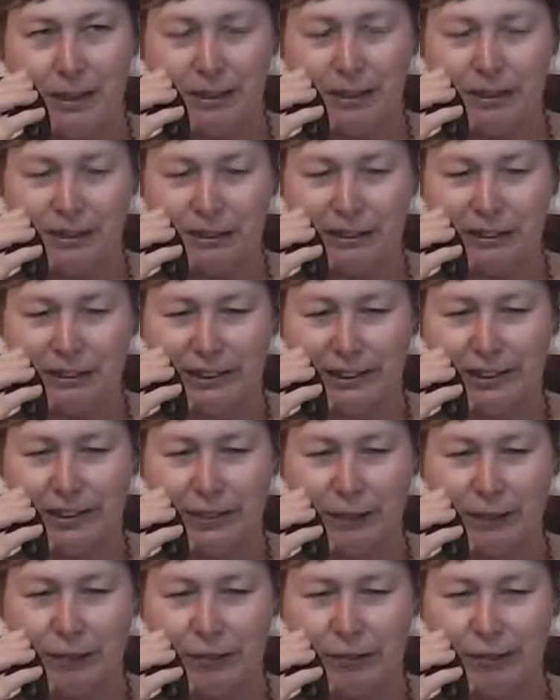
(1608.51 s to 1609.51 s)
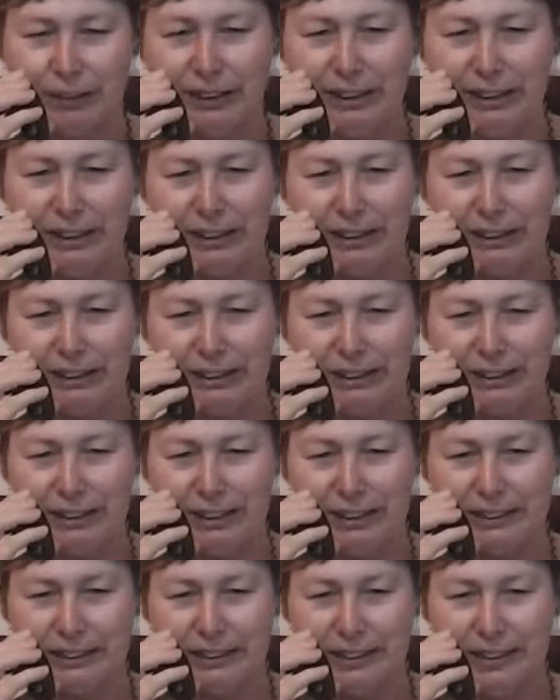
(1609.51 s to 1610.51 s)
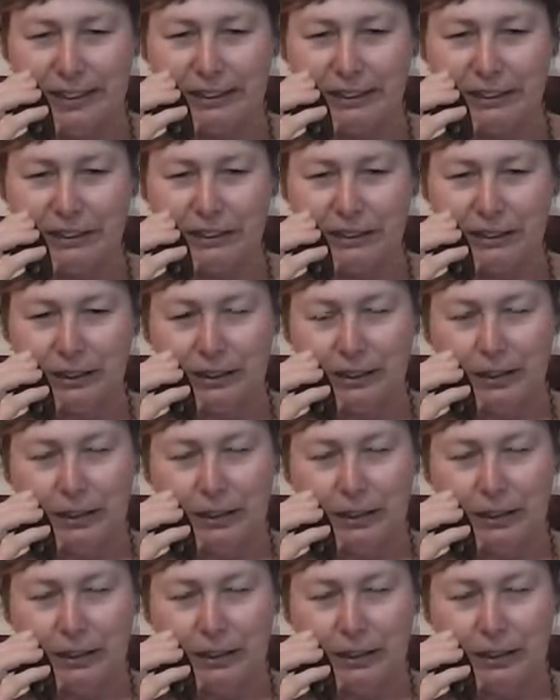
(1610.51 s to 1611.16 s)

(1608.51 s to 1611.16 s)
This is ZL3 CATH,